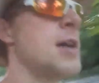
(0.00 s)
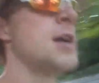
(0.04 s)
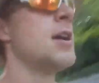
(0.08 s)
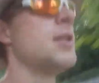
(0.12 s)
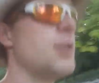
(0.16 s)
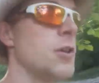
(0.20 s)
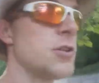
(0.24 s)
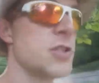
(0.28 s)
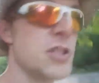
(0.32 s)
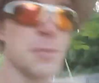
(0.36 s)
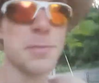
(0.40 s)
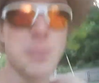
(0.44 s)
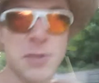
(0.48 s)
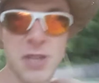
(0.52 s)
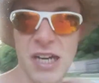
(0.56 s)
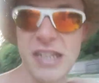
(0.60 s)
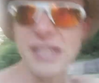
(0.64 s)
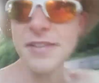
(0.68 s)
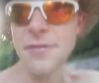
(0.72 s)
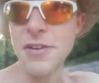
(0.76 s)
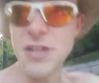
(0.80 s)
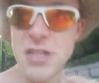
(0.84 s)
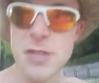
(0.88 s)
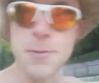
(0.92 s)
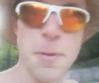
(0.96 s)
Those
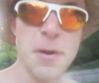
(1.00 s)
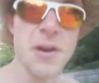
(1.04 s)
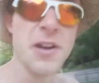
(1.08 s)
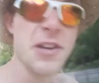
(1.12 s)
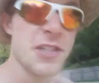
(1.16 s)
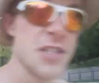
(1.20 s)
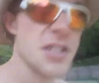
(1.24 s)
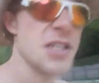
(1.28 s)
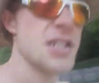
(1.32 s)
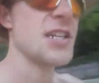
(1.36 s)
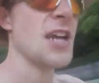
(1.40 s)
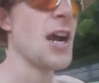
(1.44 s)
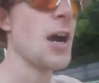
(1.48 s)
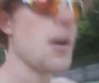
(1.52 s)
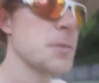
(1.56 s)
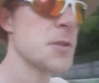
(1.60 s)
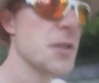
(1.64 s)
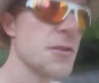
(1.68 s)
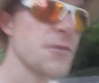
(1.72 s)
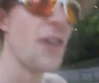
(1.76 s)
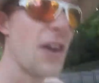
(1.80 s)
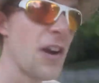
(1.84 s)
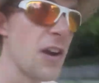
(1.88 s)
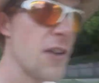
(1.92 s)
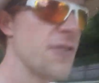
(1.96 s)
objective experiences help to
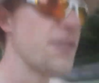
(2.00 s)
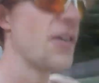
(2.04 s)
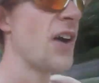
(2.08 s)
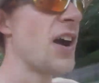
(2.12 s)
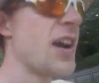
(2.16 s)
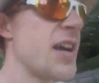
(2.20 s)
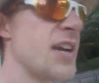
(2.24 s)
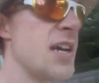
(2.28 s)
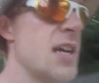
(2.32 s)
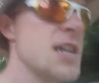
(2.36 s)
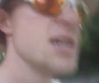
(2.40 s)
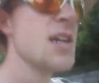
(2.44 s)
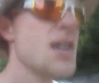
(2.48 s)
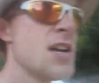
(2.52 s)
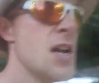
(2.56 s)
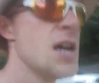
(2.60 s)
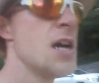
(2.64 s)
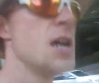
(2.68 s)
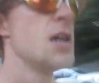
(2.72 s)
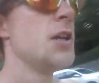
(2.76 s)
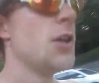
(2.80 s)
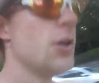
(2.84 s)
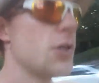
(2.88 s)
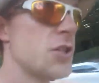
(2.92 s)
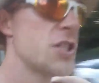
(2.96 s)
verify
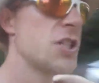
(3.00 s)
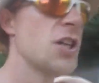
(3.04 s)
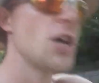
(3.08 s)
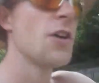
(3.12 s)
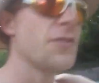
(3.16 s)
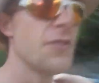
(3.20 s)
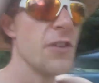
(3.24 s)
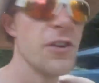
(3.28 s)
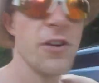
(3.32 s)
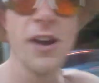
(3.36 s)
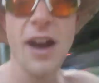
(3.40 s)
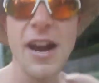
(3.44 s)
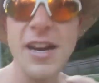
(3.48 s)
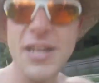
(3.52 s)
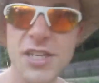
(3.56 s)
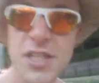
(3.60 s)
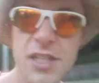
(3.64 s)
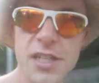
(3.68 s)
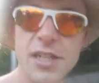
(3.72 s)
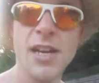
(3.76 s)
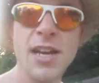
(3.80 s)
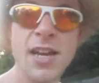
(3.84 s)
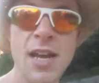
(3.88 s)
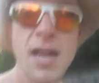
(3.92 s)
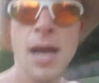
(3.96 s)
your
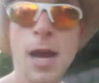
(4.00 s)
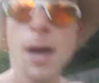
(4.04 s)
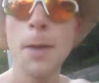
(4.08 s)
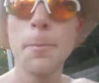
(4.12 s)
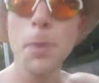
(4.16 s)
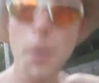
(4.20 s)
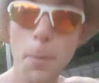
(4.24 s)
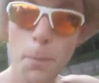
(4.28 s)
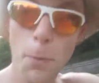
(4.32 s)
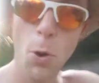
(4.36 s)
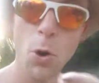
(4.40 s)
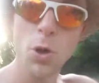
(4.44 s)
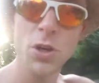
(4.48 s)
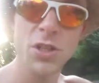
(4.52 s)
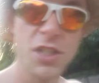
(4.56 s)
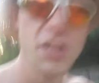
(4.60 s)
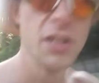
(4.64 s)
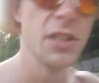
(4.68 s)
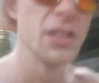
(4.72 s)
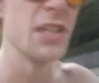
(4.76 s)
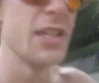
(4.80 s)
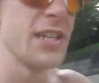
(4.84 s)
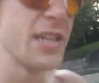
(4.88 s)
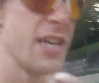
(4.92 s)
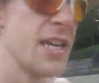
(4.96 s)
self-narration
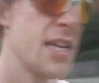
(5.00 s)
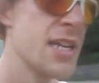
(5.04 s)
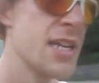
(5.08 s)
proportionately,